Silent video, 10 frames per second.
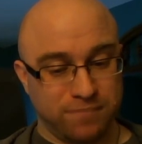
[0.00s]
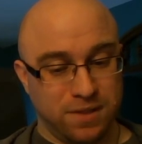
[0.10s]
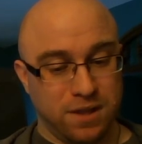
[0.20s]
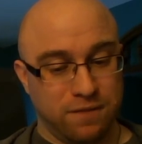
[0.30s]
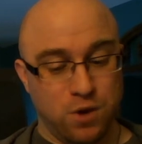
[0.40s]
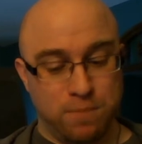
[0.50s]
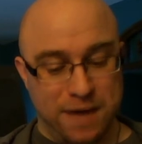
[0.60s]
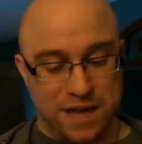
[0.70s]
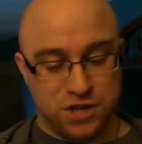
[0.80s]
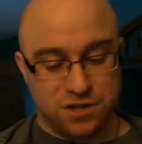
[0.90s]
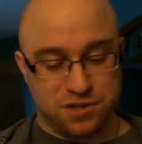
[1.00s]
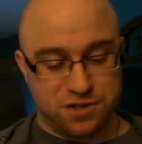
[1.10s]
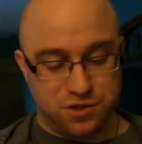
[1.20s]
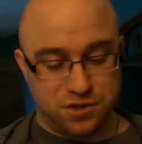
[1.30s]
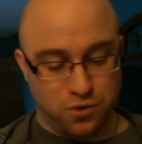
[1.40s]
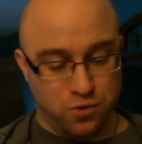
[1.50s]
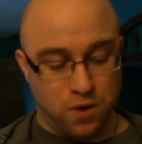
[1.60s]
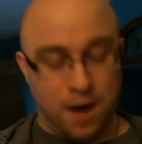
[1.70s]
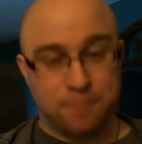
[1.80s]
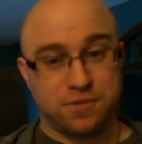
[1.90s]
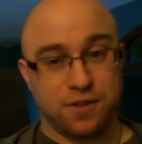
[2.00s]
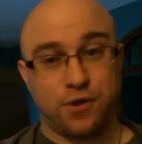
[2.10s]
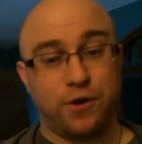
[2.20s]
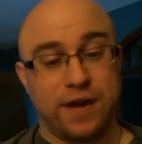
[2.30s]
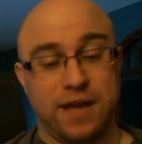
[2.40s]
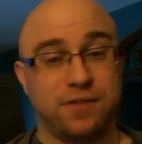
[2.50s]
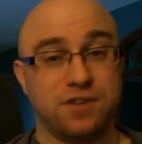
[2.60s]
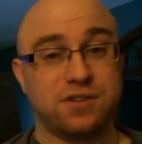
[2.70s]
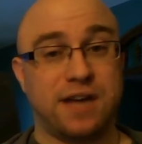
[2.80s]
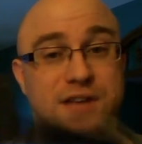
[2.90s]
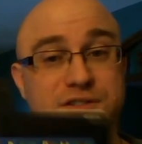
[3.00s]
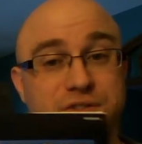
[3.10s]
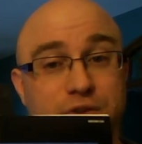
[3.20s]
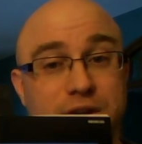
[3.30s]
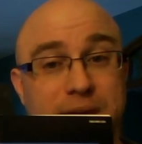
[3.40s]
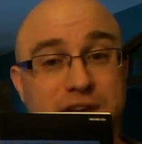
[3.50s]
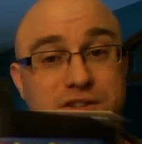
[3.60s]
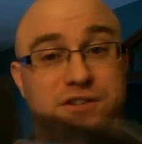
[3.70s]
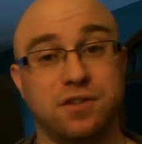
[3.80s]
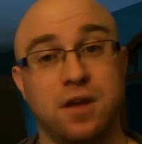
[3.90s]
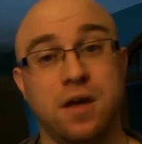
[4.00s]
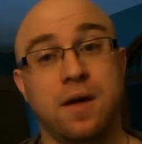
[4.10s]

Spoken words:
a few pages to up to 30. This guy is 30 pages.